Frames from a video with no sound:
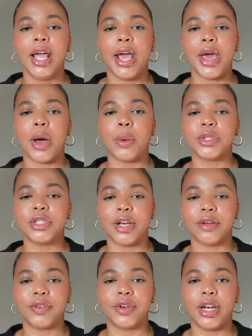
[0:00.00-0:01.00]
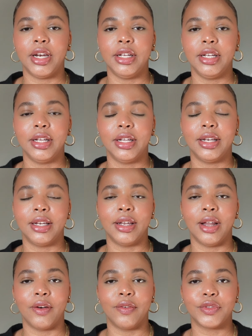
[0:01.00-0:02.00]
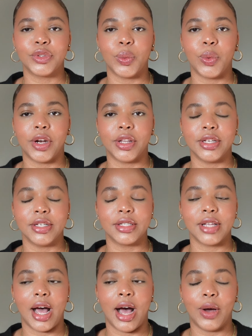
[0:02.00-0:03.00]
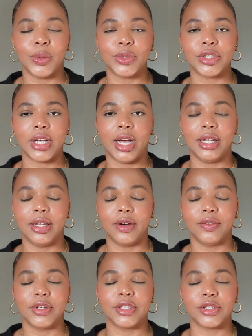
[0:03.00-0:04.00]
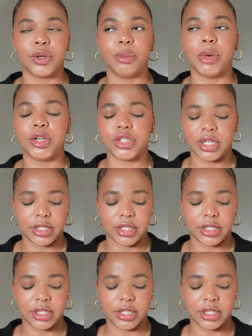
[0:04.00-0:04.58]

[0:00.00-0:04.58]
and I would definitely love to wear this out. I love it so much. I